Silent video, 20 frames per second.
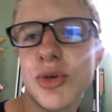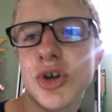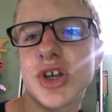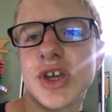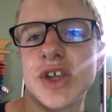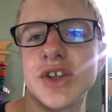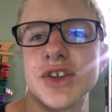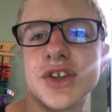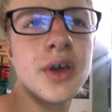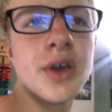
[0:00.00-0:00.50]

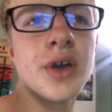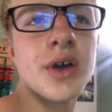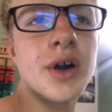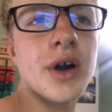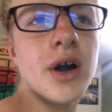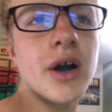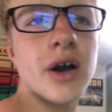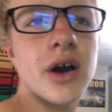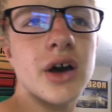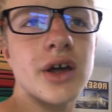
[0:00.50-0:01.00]
gets
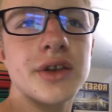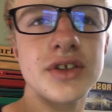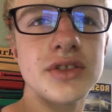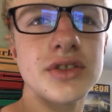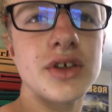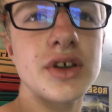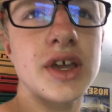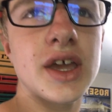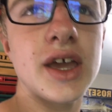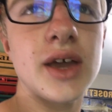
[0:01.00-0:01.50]
hot, the
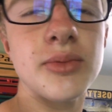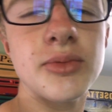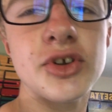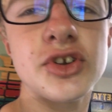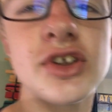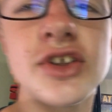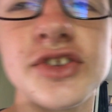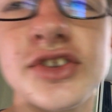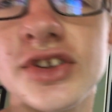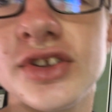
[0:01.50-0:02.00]
camera
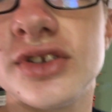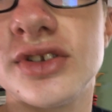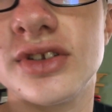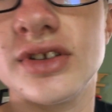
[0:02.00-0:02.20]
doesn't